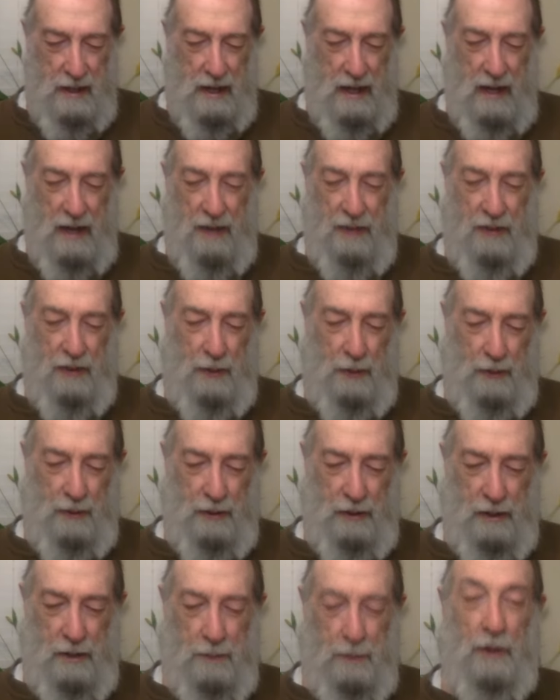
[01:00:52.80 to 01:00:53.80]
Uh, the Lord
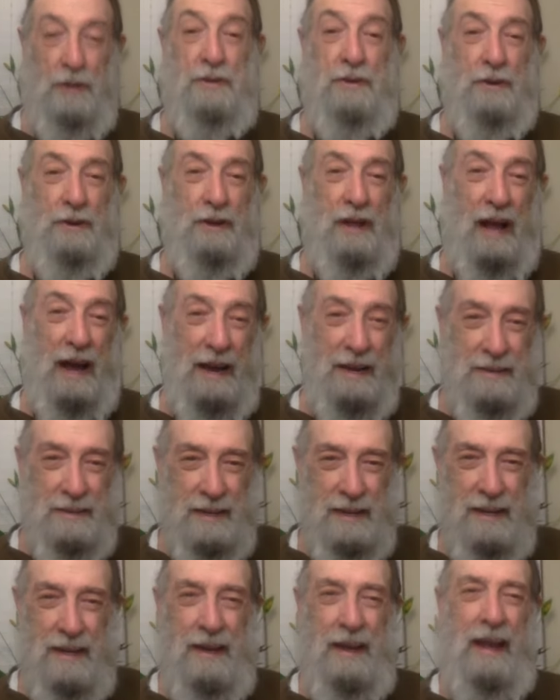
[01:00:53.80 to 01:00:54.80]
look upon you
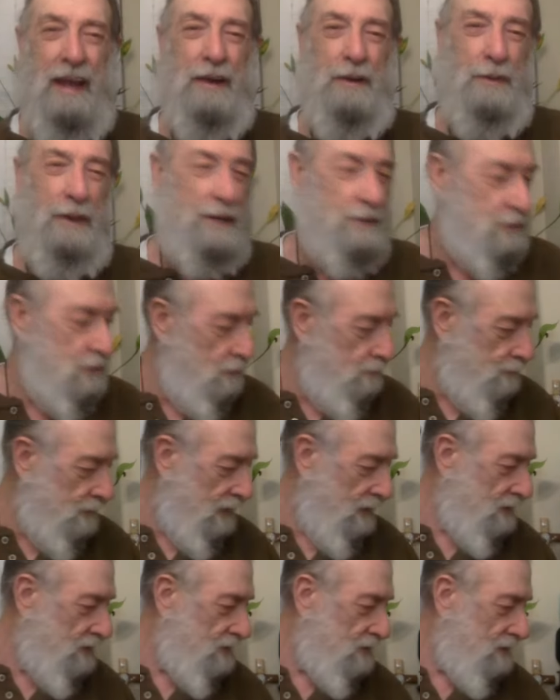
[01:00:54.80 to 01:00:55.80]
kindly and grant you
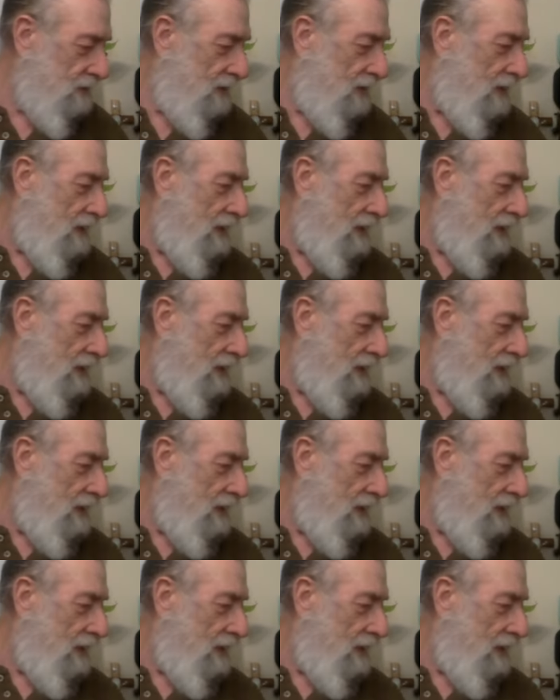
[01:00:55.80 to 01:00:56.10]
peace.